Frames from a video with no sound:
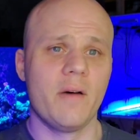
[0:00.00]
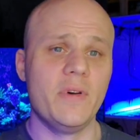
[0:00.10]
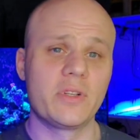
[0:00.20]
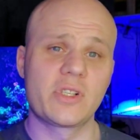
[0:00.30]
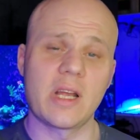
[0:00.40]

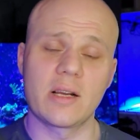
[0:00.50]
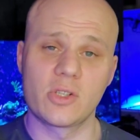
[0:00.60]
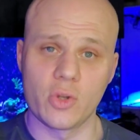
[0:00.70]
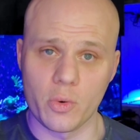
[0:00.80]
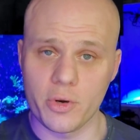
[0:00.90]
Filter sock
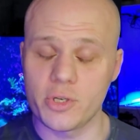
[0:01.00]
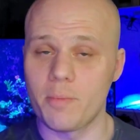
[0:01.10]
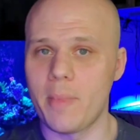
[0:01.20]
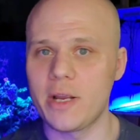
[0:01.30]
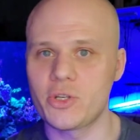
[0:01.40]
storage,
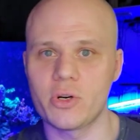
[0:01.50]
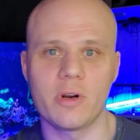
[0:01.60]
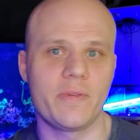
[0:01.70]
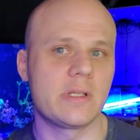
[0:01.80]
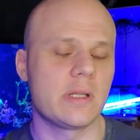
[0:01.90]
make sure
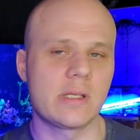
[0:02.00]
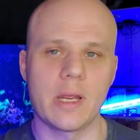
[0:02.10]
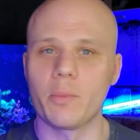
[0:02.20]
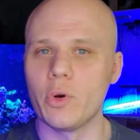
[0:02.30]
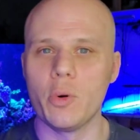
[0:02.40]
if it's in the
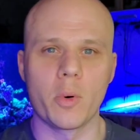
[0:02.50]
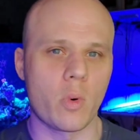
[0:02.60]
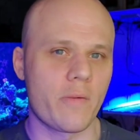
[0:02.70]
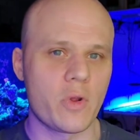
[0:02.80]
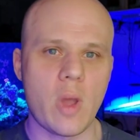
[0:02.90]
same room or
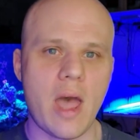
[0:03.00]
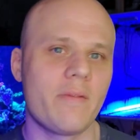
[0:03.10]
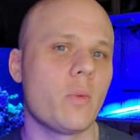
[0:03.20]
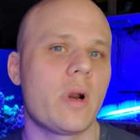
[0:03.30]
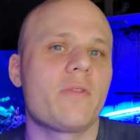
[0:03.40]
wherever you
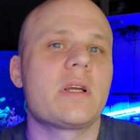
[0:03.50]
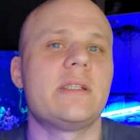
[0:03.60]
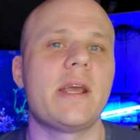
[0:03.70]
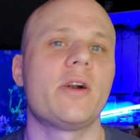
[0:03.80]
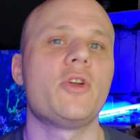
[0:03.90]
have it, whatever
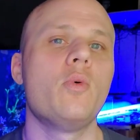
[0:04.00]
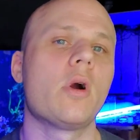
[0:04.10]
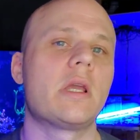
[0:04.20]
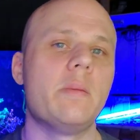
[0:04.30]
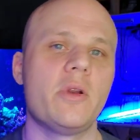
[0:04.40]
container you
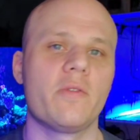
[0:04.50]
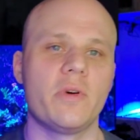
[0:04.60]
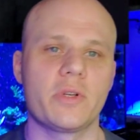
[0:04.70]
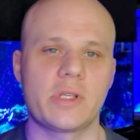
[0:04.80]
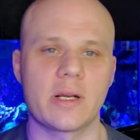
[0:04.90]
are keeping your
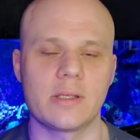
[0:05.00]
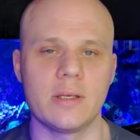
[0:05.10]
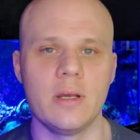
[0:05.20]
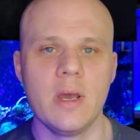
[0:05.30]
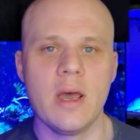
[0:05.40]
filter socks
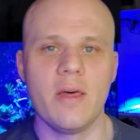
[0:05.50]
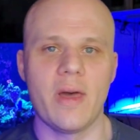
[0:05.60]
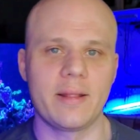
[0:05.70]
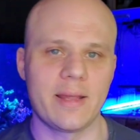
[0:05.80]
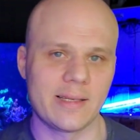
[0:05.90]
in,
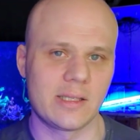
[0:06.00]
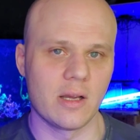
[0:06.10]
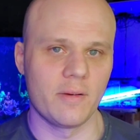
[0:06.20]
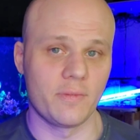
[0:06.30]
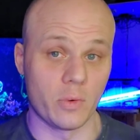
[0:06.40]
that
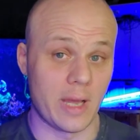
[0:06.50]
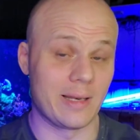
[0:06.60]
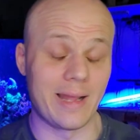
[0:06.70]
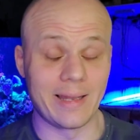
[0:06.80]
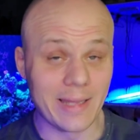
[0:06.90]
stuff or
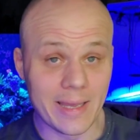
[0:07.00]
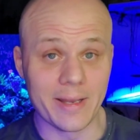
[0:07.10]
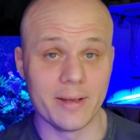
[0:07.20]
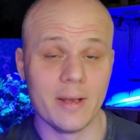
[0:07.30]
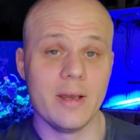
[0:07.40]
that
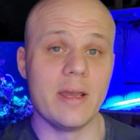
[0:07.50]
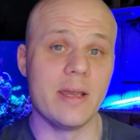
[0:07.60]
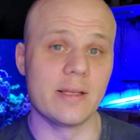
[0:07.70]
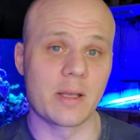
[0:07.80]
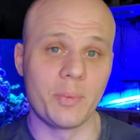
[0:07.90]
lid
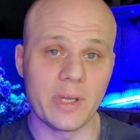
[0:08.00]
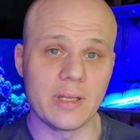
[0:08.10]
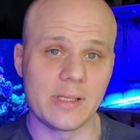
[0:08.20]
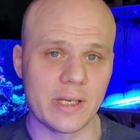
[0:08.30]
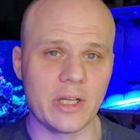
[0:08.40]
is
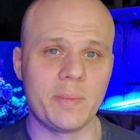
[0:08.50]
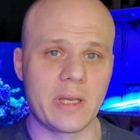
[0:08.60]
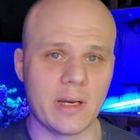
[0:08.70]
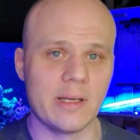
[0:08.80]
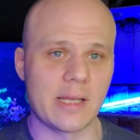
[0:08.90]
completely sealed,
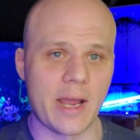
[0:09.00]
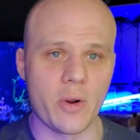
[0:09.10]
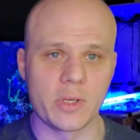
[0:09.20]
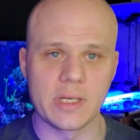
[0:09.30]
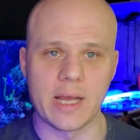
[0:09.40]
because I
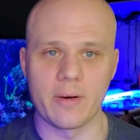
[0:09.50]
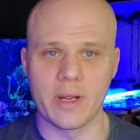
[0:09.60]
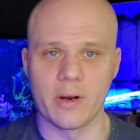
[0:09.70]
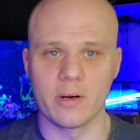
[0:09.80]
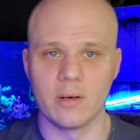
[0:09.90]
notice it down
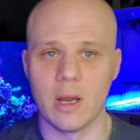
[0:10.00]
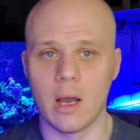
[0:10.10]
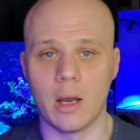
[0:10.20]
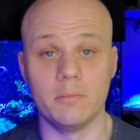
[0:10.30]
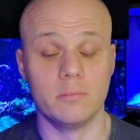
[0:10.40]
here
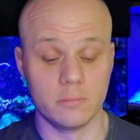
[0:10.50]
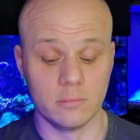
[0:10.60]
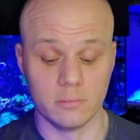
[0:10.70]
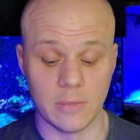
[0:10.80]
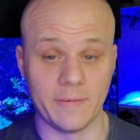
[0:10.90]

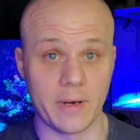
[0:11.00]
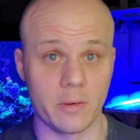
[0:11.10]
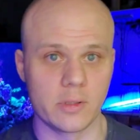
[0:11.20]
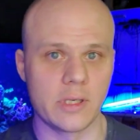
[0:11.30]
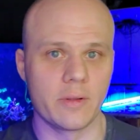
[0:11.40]
if I
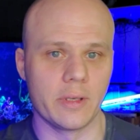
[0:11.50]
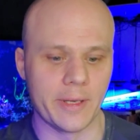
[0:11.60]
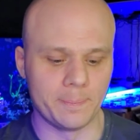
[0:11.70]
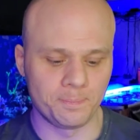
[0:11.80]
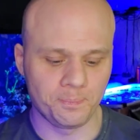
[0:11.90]
don't seal the lid.